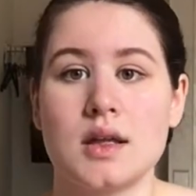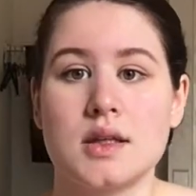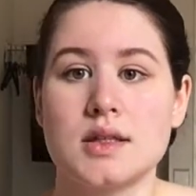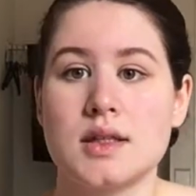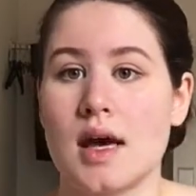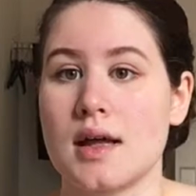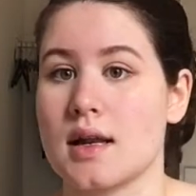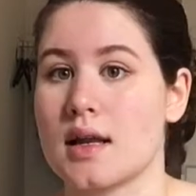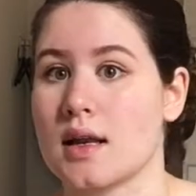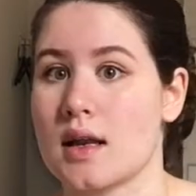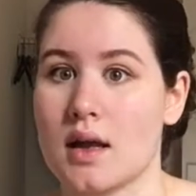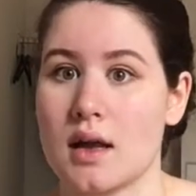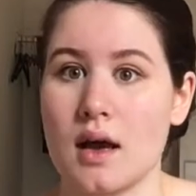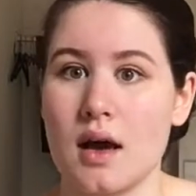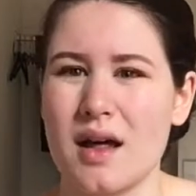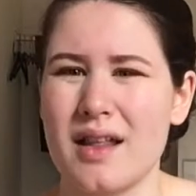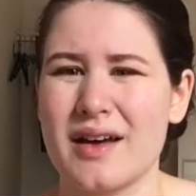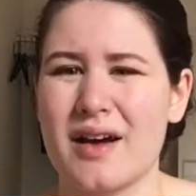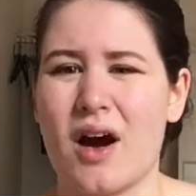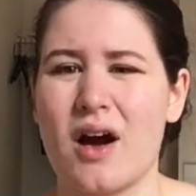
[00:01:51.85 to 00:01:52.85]
Da da da
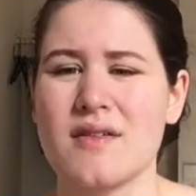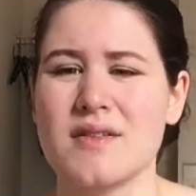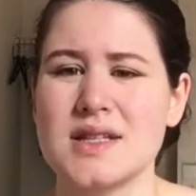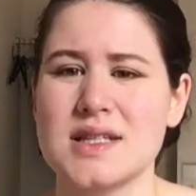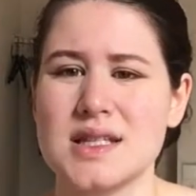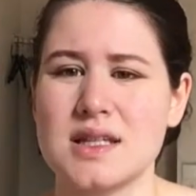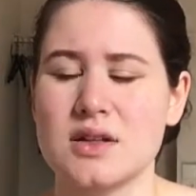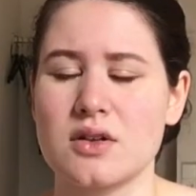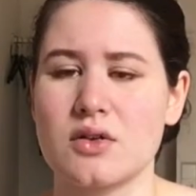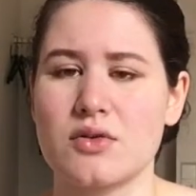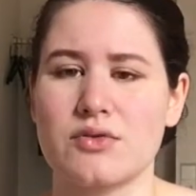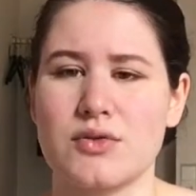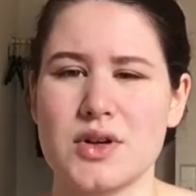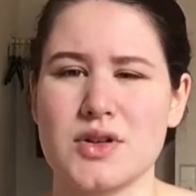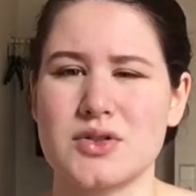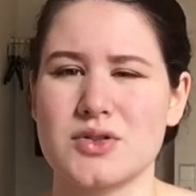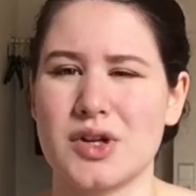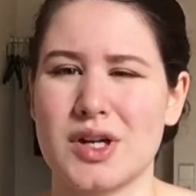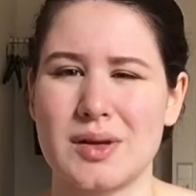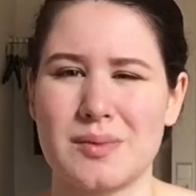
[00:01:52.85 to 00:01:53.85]
da. Like obviously a little
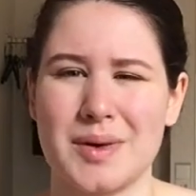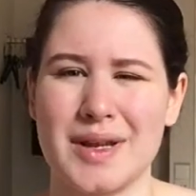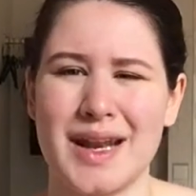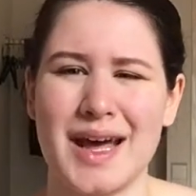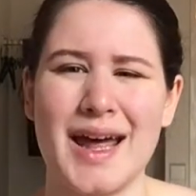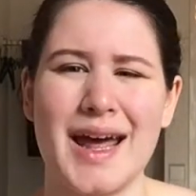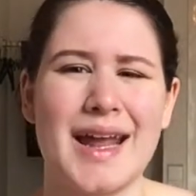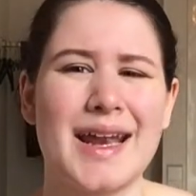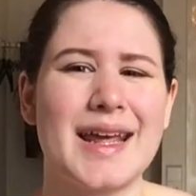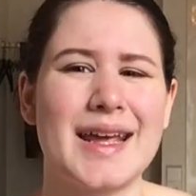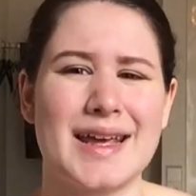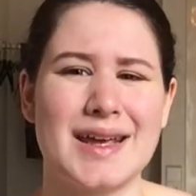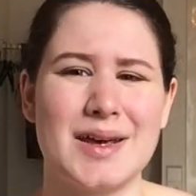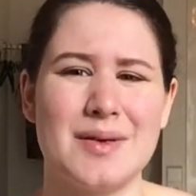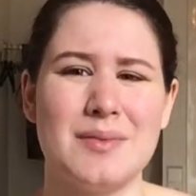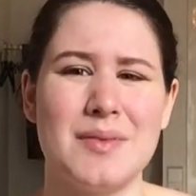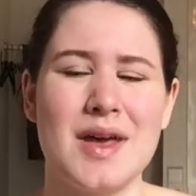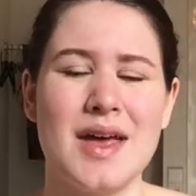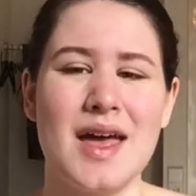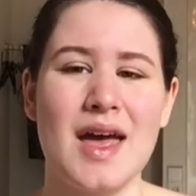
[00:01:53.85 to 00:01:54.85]
frustrated, but not at
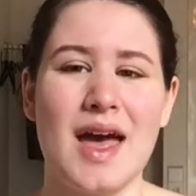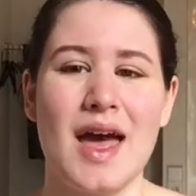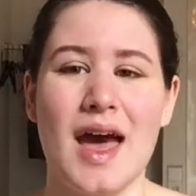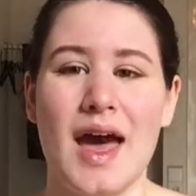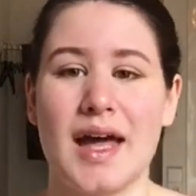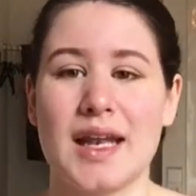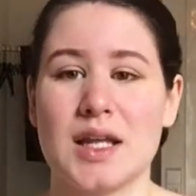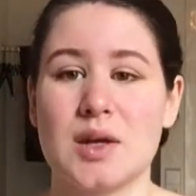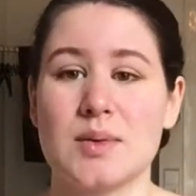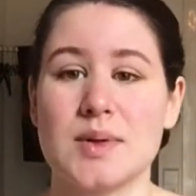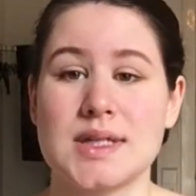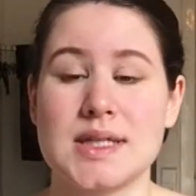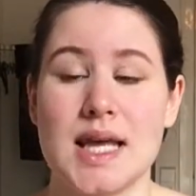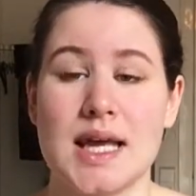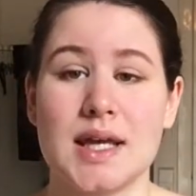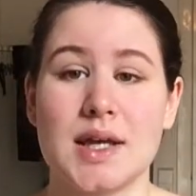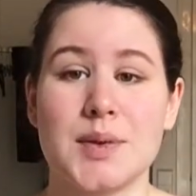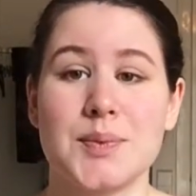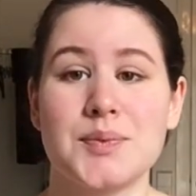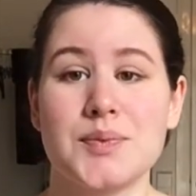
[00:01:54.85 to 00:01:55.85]
him. And he was
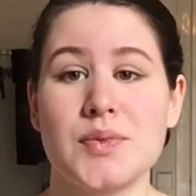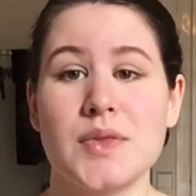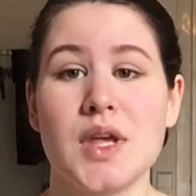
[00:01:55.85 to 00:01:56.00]
like,